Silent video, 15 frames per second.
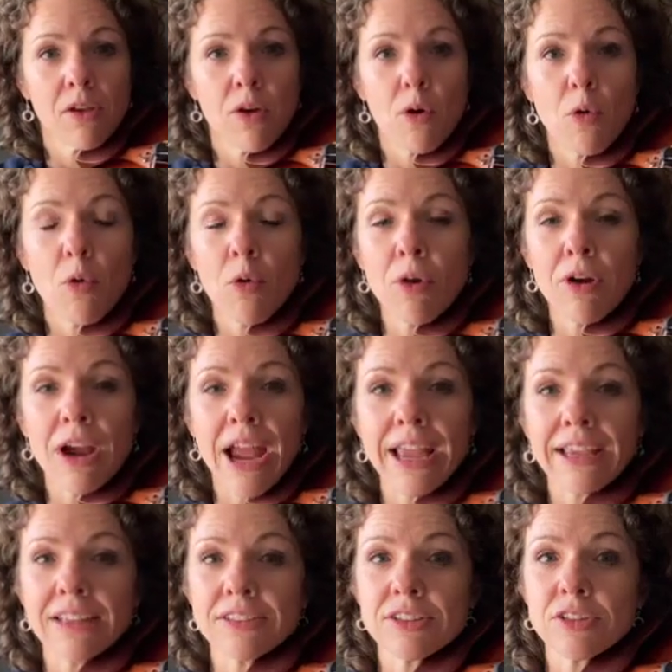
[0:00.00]
Or I
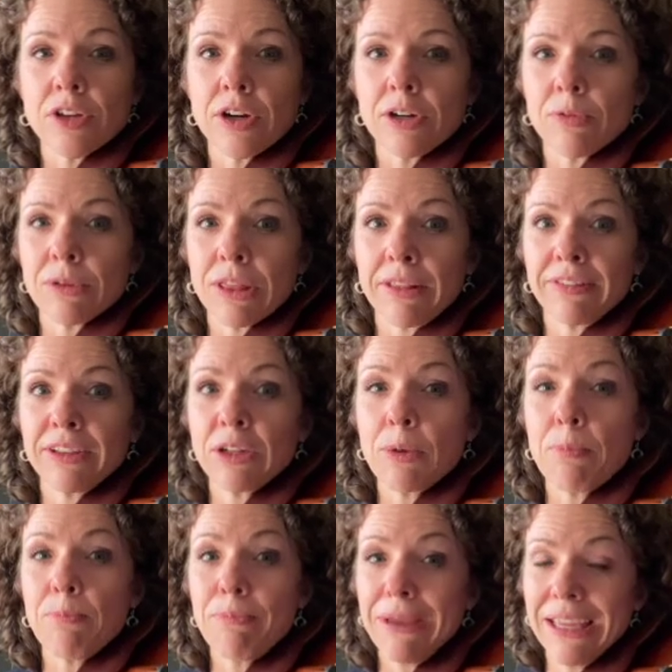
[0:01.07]
can start it with a
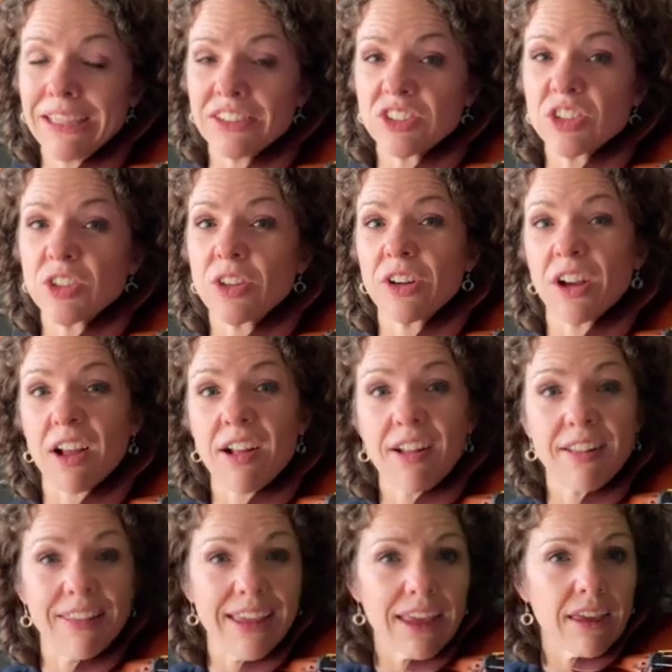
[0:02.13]
little pinch or a
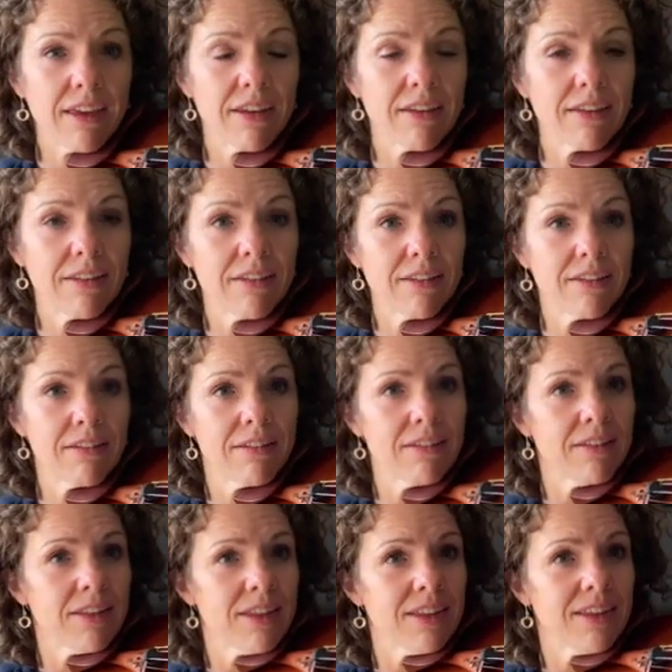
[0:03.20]
click.
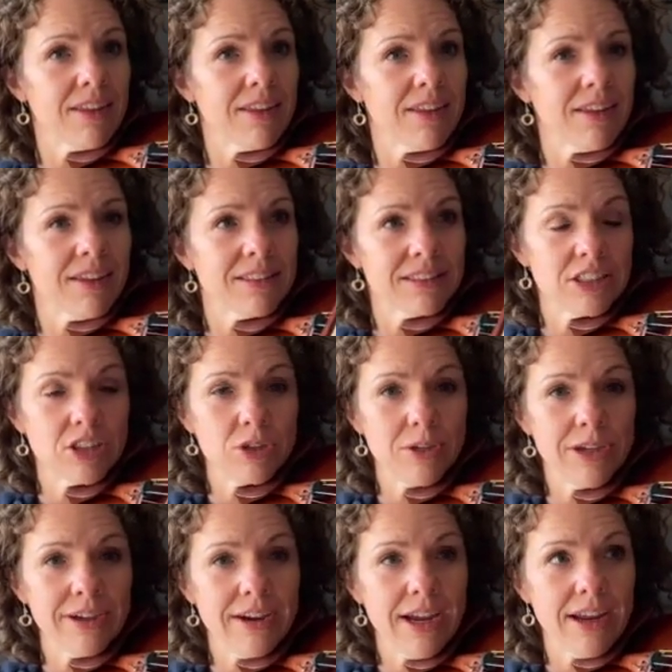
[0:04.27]
Did you
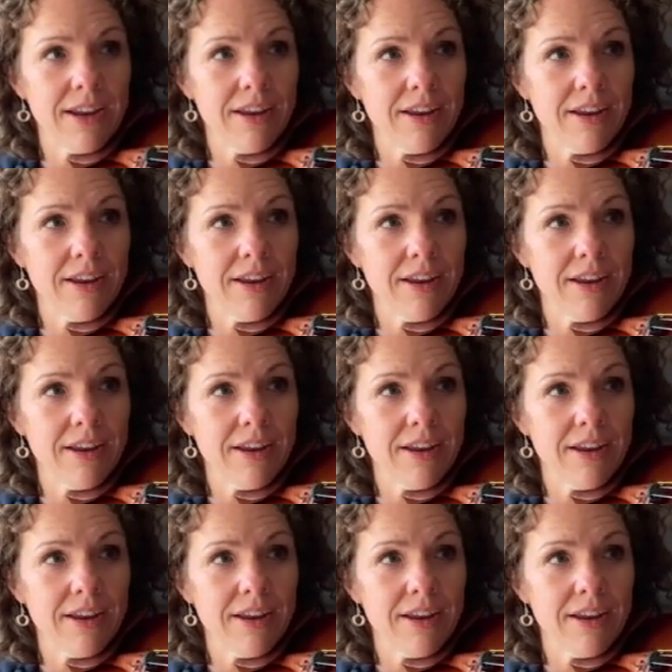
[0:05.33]
hear it?